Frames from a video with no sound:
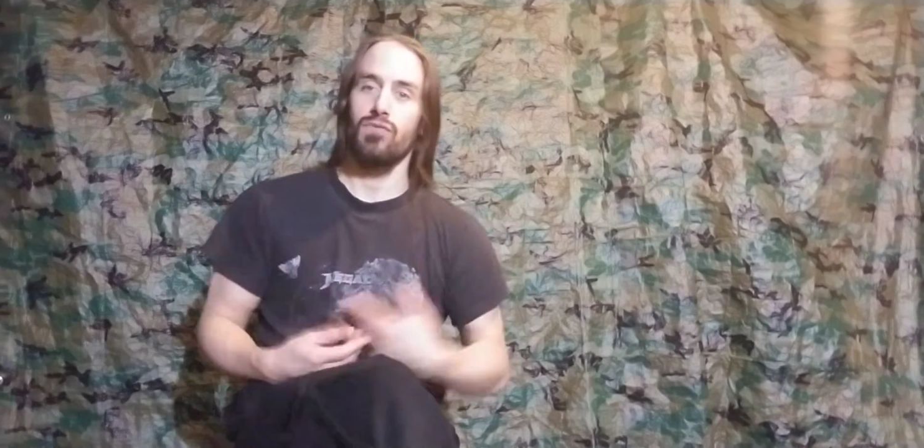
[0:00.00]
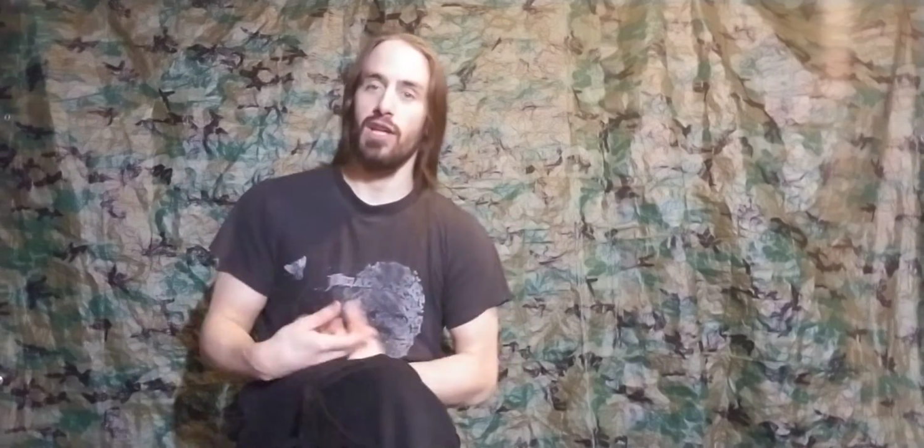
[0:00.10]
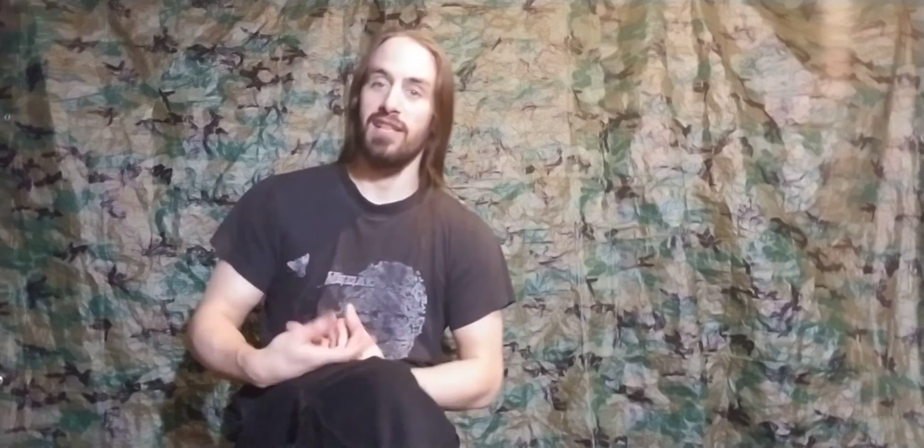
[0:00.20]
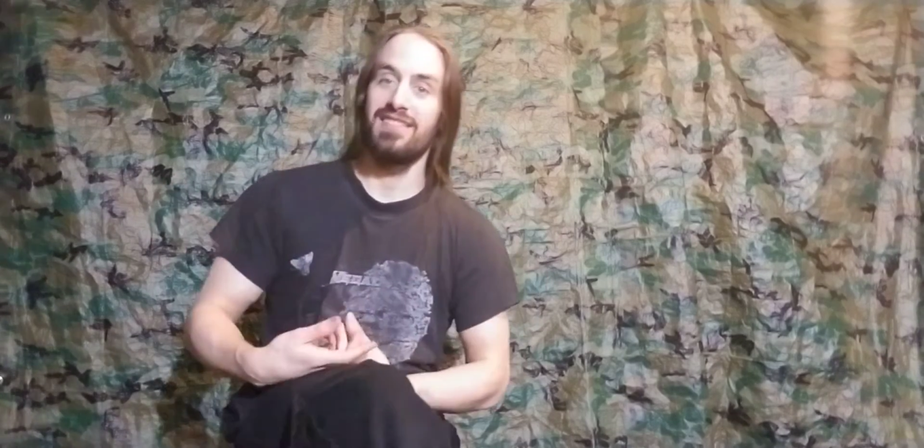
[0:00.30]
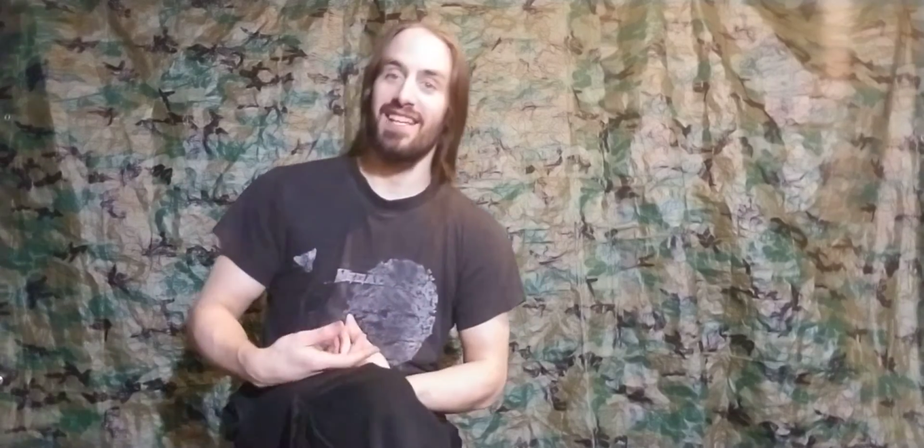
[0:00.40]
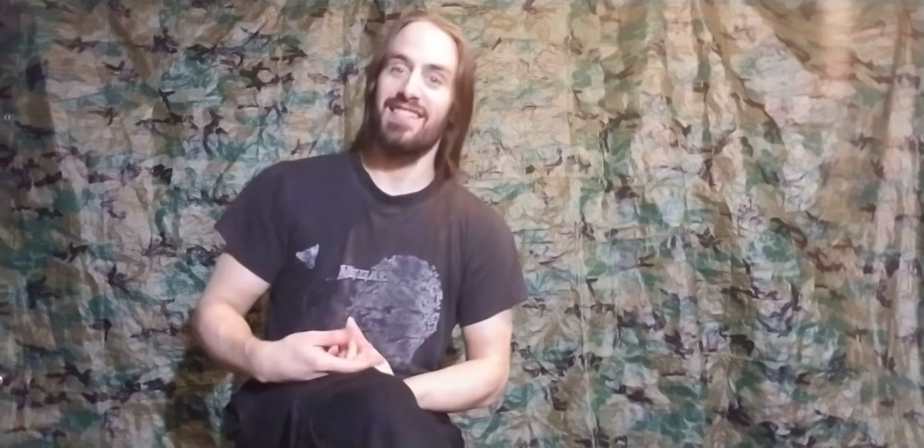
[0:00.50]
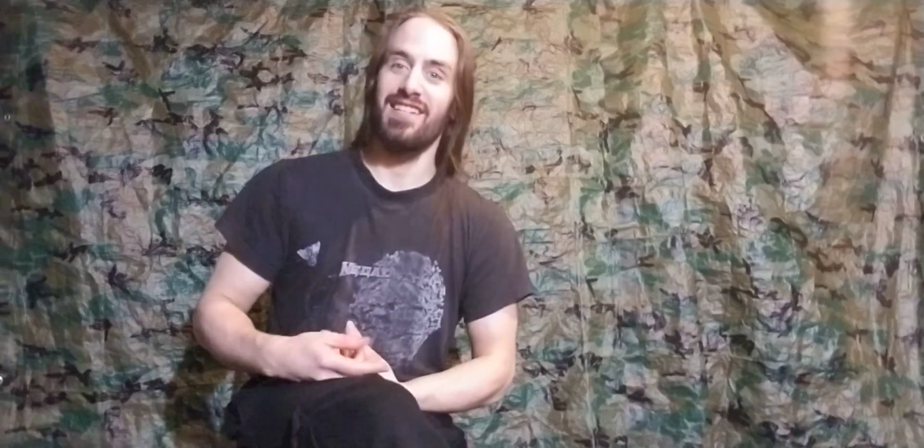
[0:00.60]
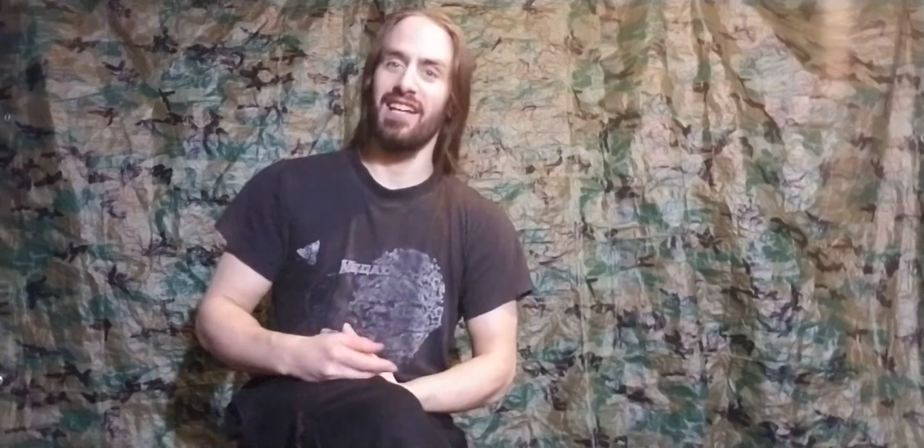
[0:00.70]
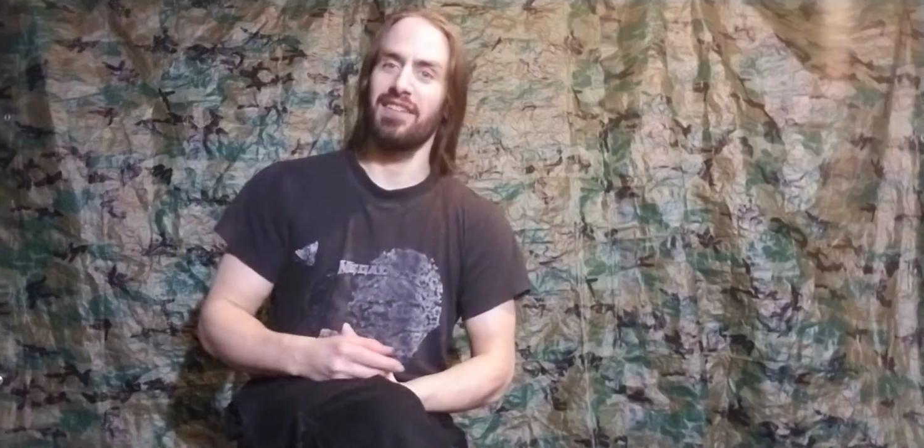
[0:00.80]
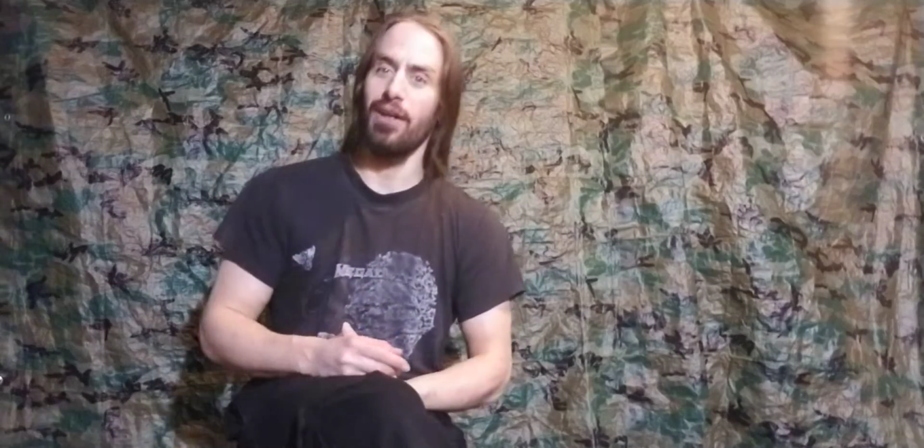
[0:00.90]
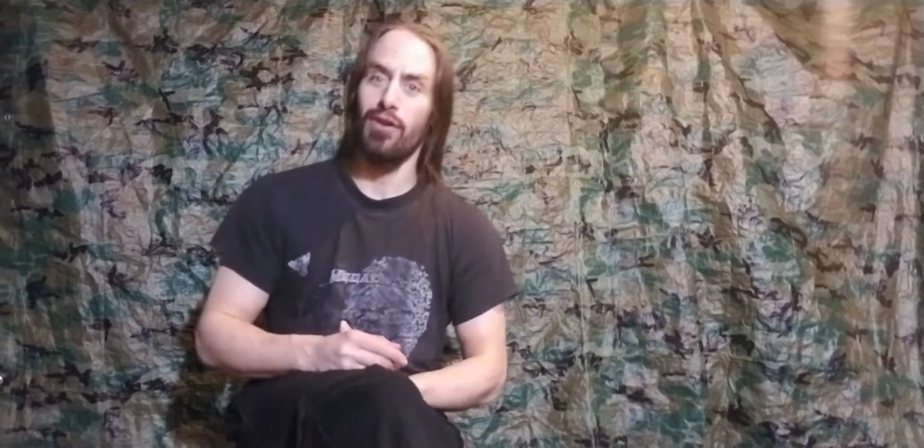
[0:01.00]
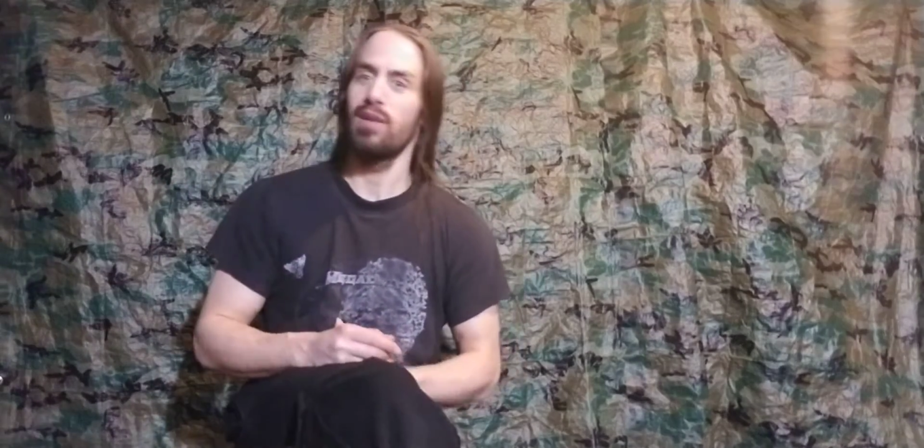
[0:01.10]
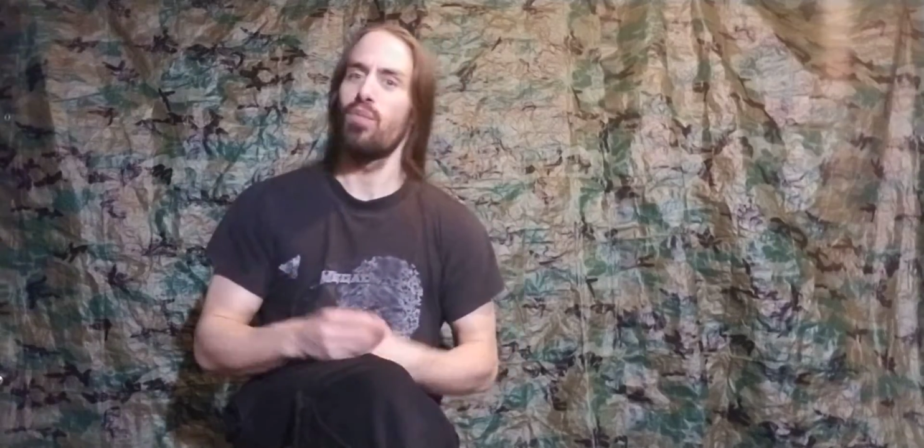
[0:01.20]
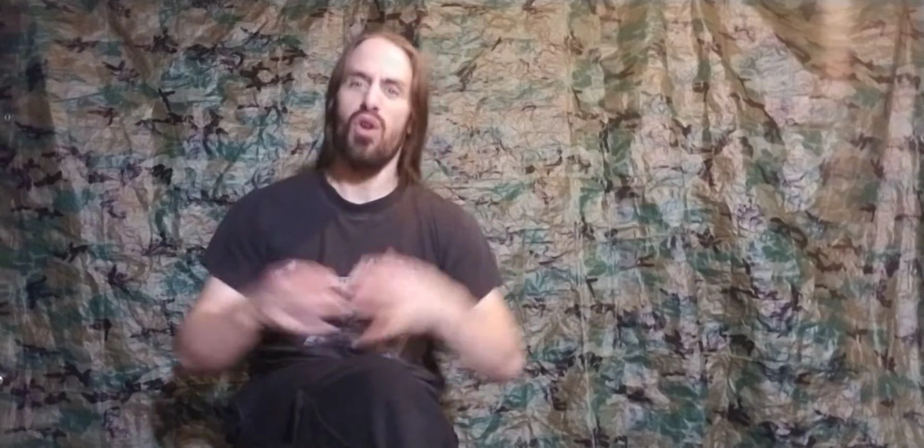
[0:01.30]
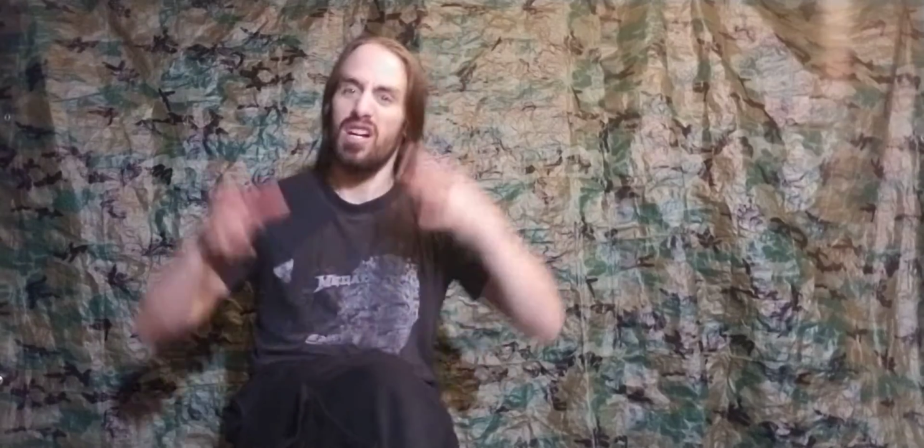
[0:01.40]
it's not there
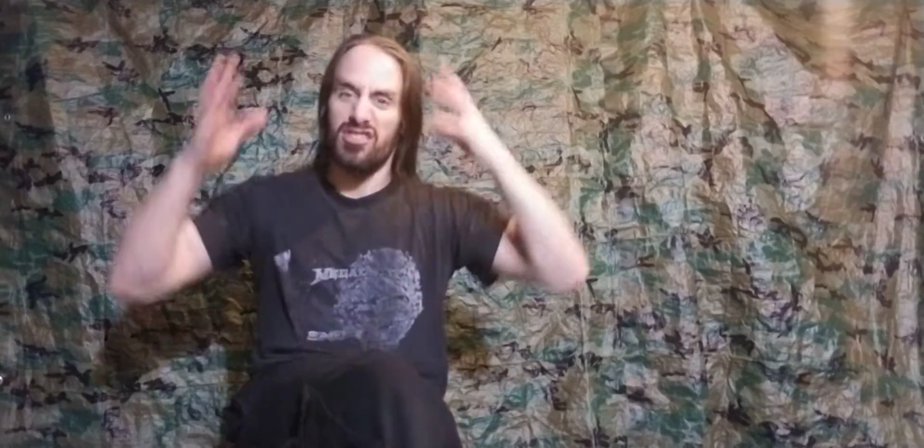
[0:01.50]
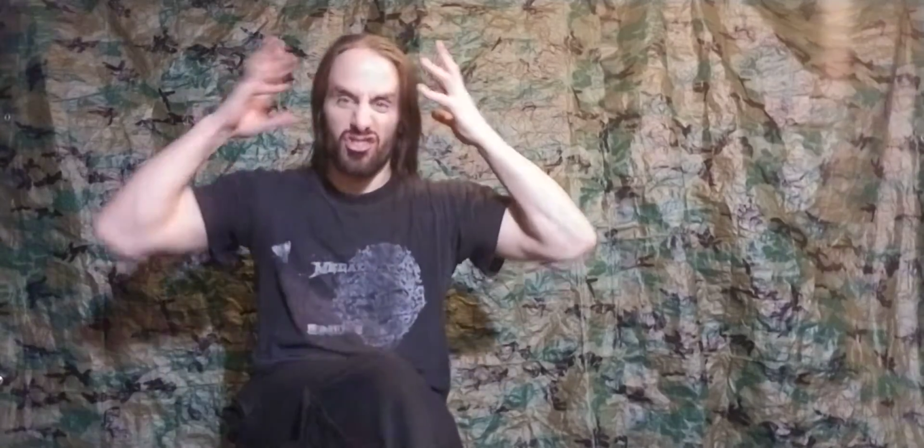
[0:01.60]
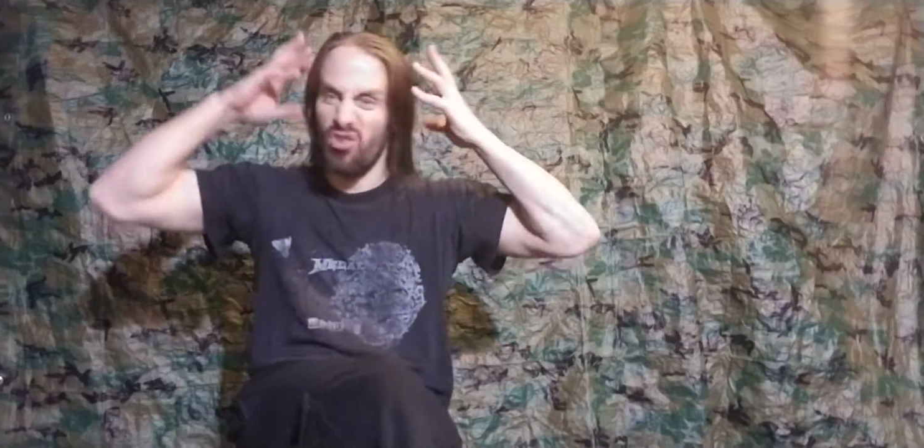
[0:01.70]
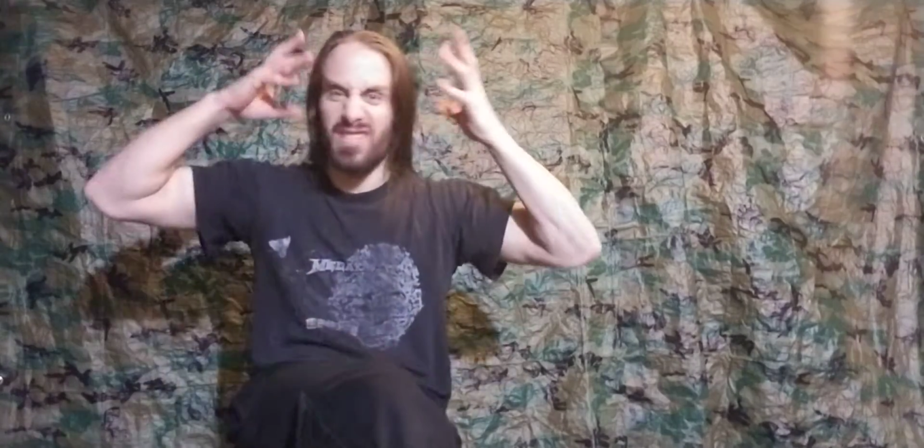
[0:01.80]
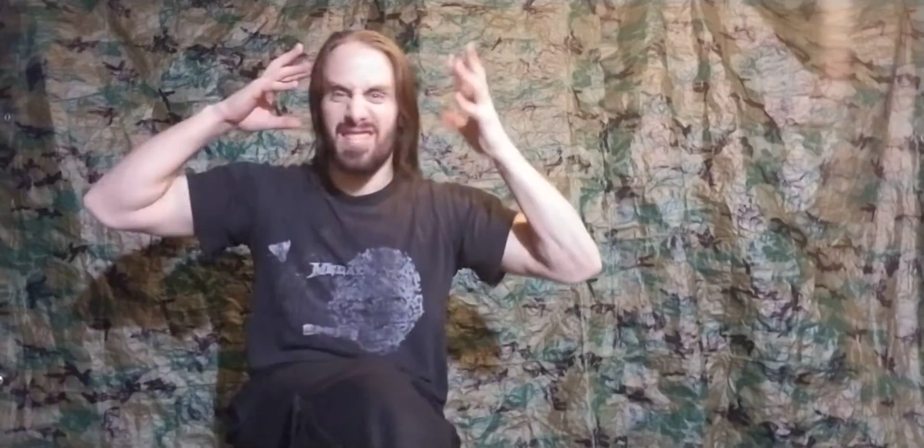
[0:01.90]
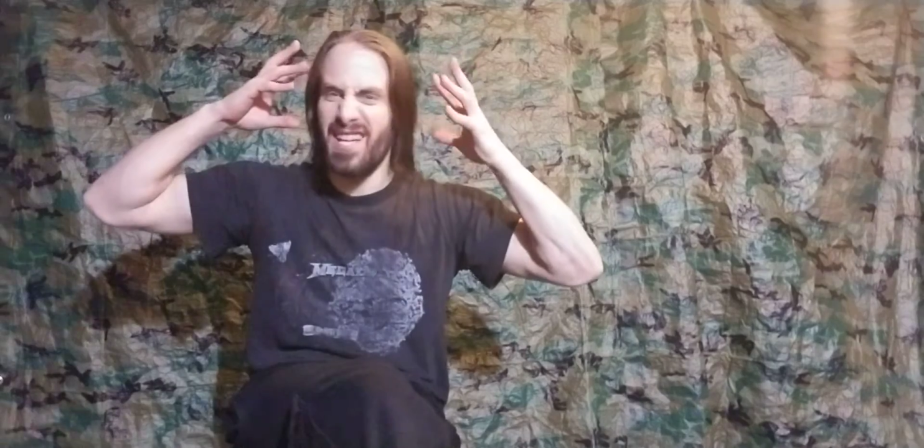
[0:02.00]
anymore, and so